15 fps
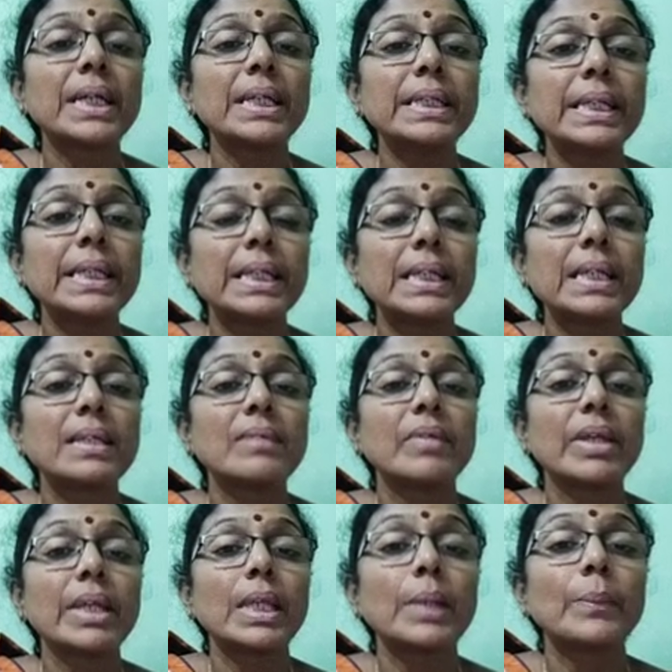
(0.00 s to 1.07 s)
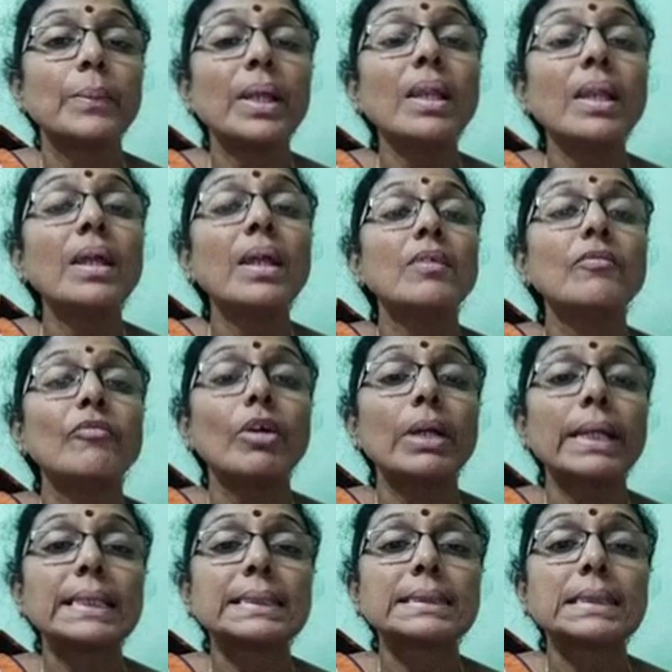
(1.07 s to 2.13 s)
declare the variable. For
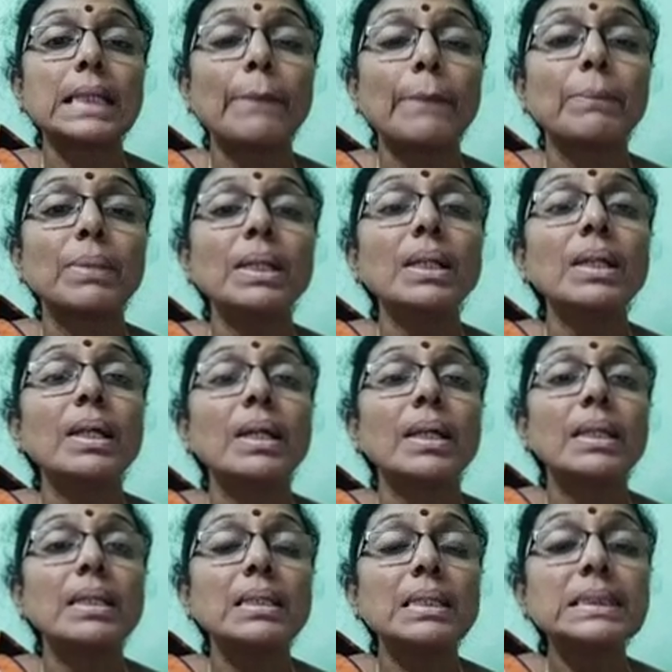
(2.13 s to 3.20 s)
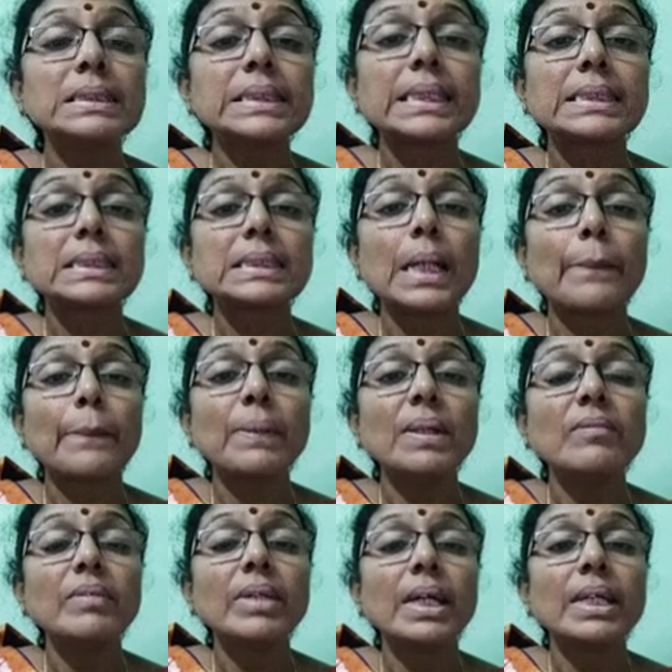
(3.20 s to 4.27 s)
example, in this example
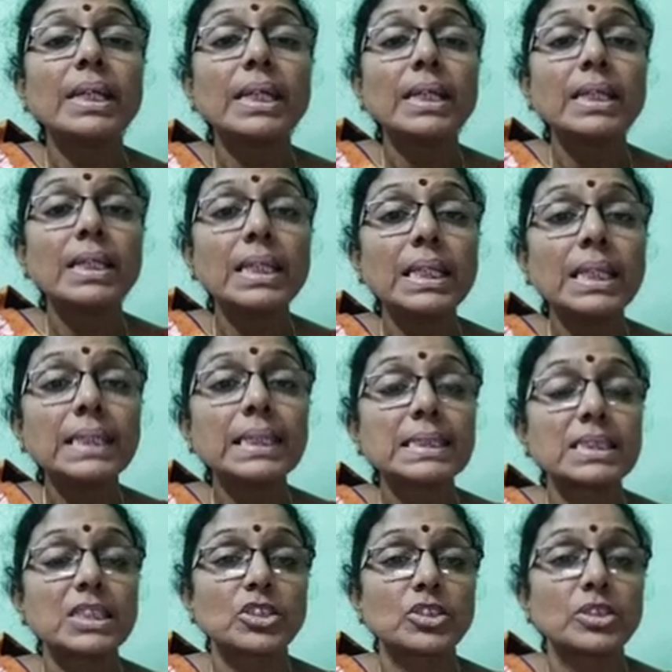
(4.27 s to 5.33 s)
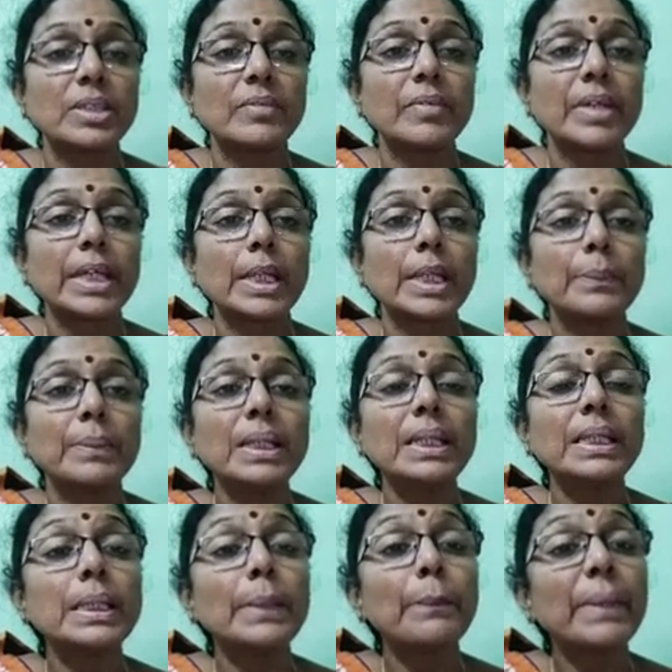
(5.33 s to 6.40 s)
we are declaring the structure variable in
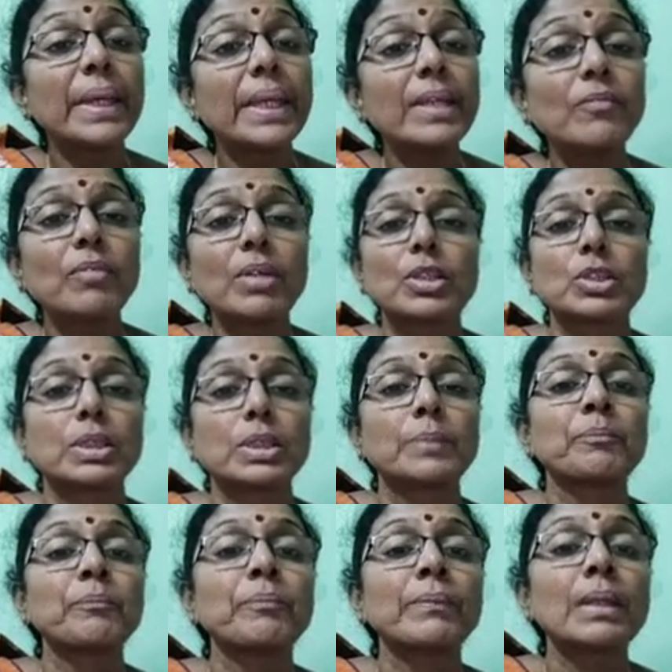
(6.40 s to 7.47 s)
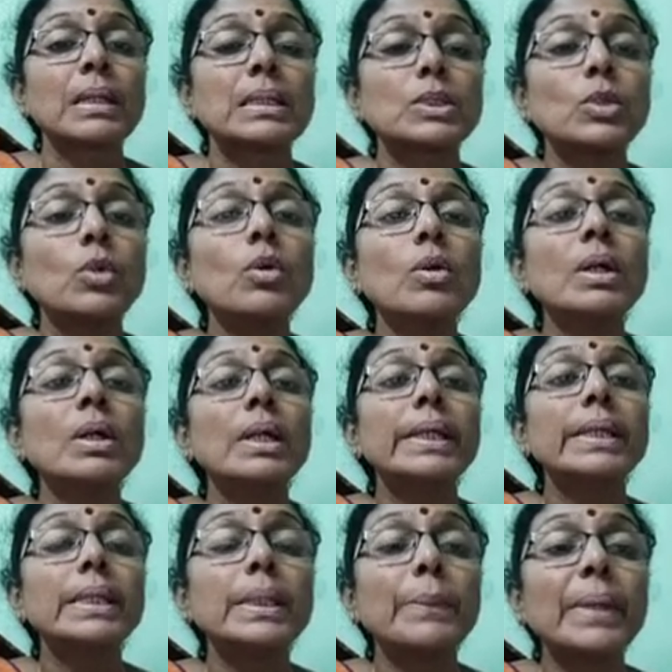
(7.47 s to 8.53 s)
the main function. So in
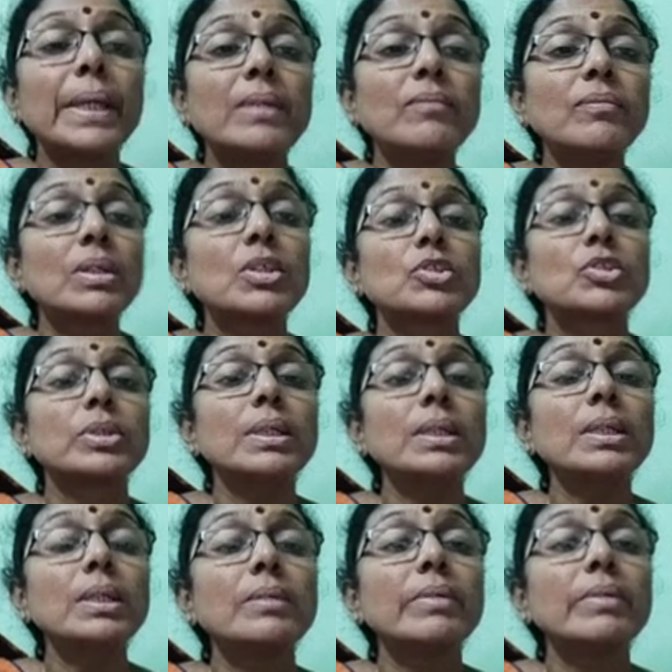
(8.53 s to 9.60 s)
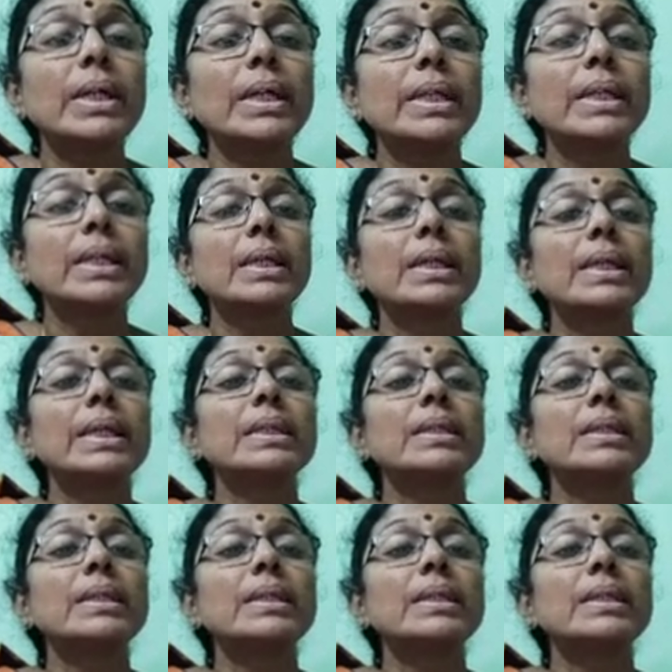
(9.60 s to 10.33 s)
the main function we are declaring the